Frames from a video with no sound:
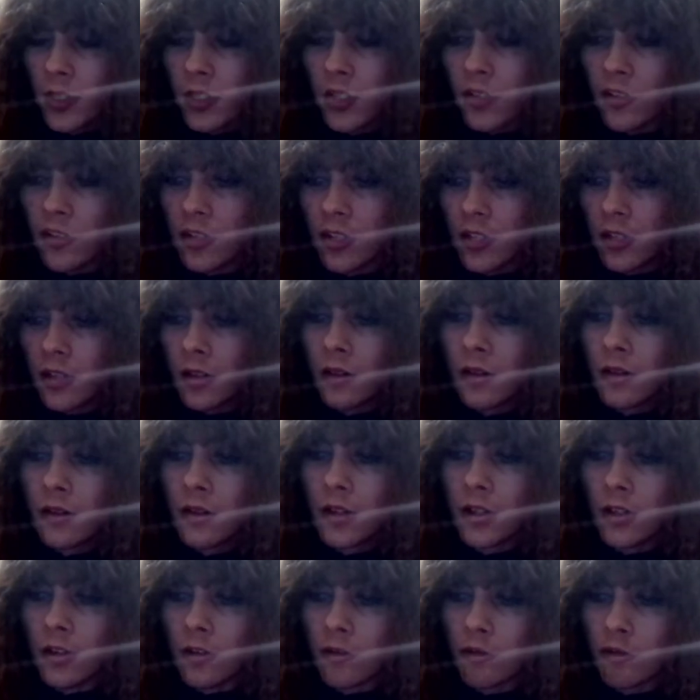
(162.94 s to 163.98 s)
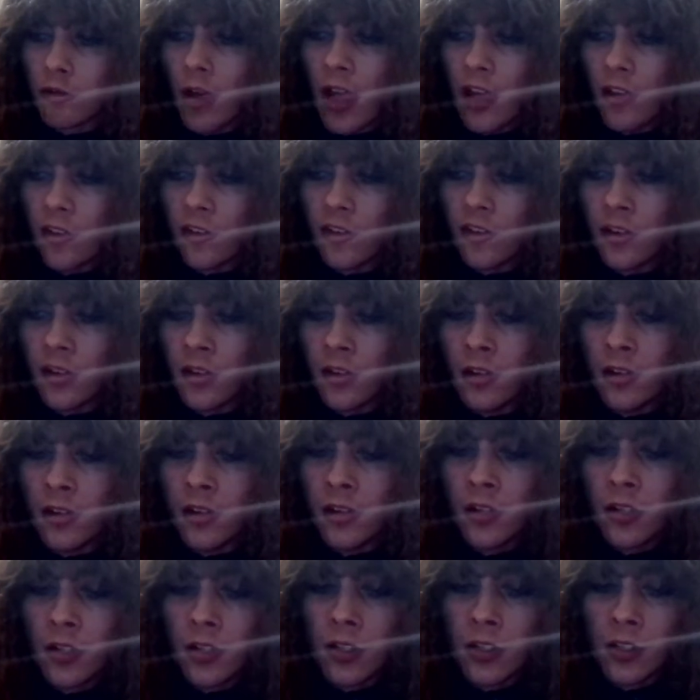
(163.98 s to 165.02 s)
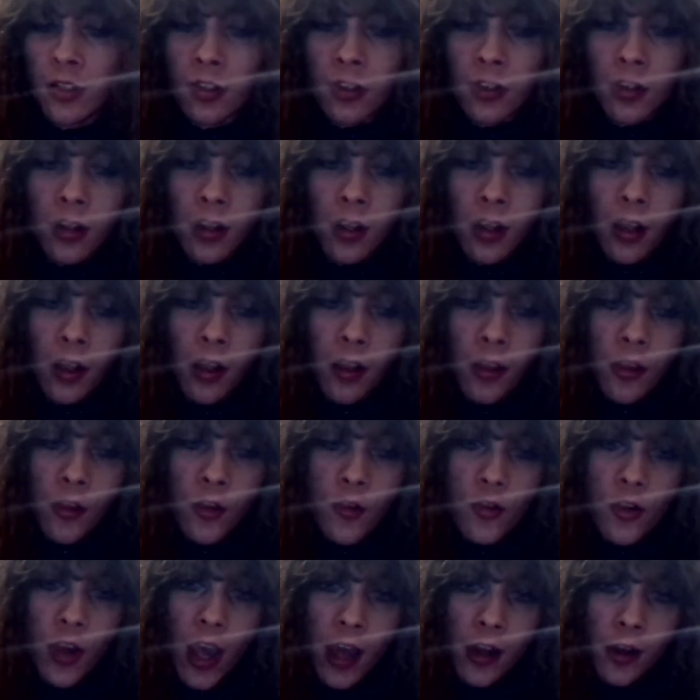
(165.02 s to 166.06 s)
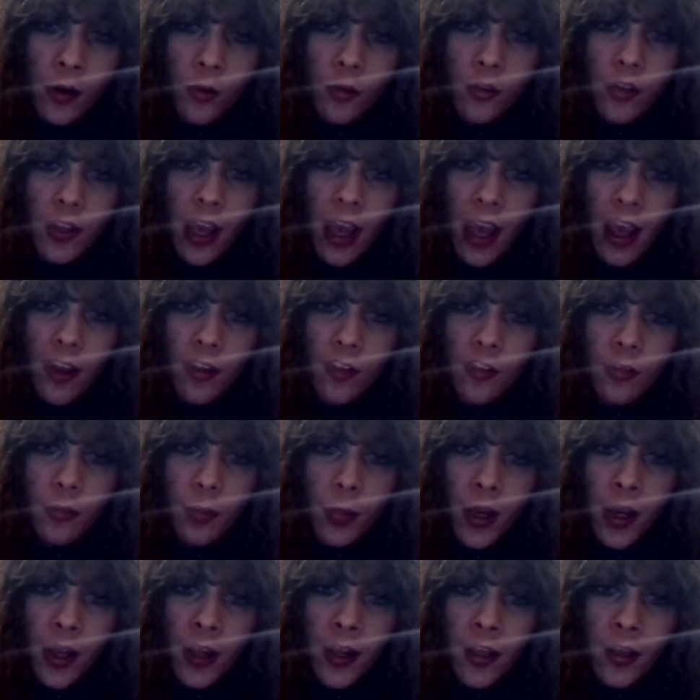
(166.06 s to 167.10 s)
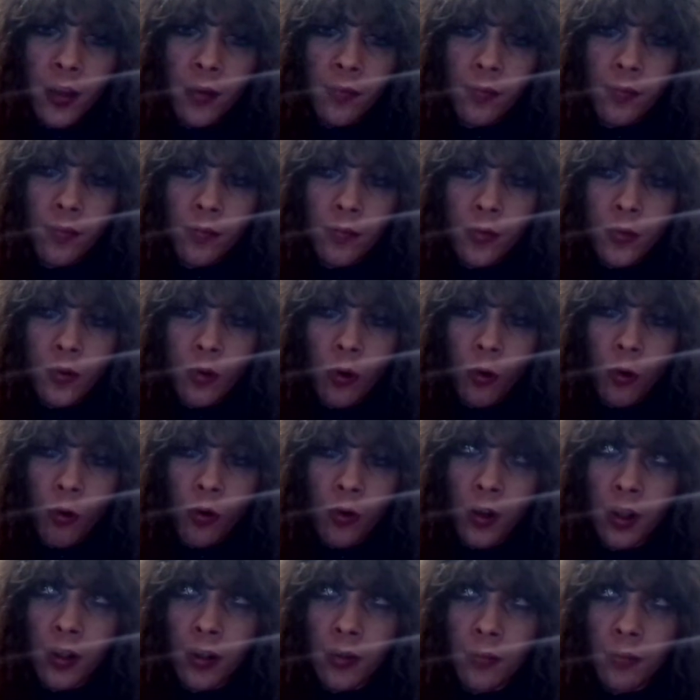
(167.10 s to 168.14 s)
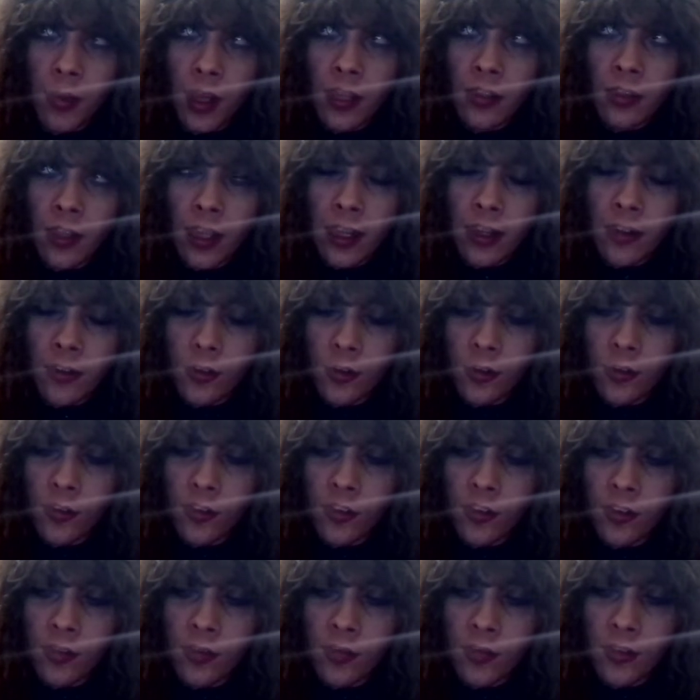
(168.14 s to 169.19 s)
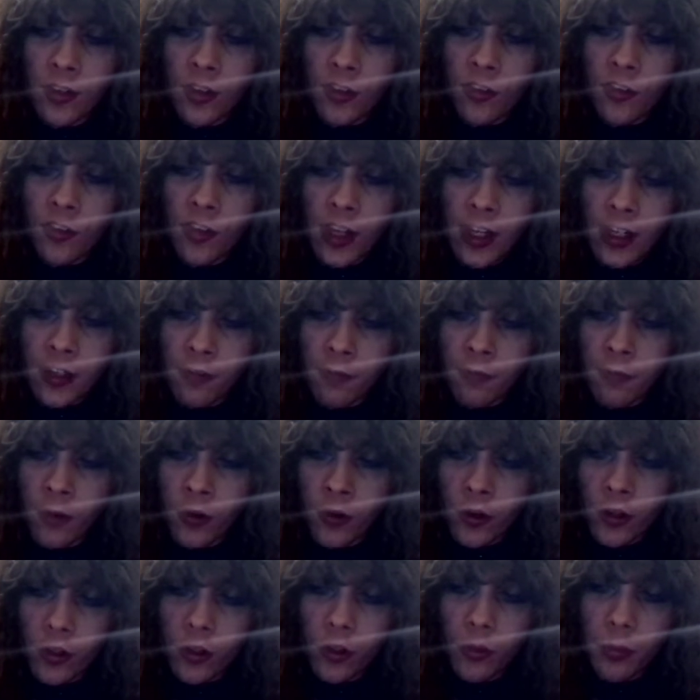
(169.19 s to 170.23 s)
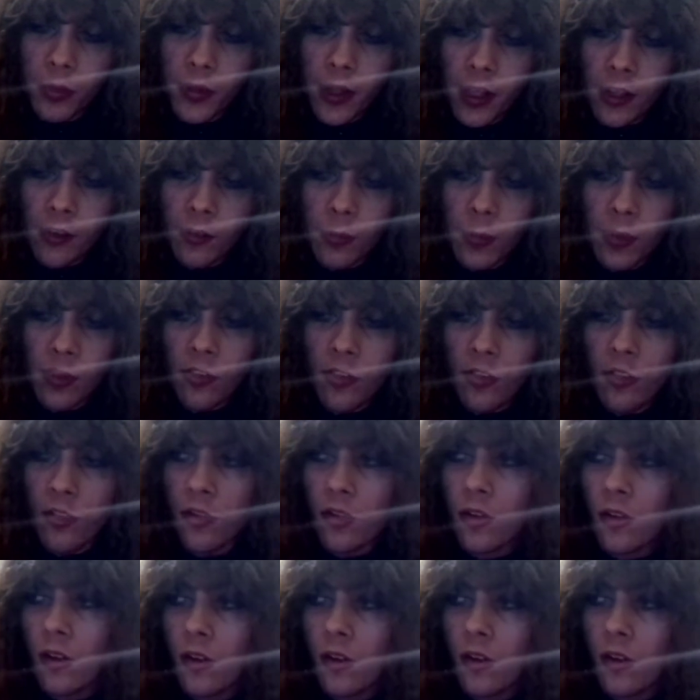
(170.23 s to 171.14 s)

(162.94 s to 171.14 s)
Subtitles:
because he had contrasted the shadows cast by lanterns at distinct vertical placements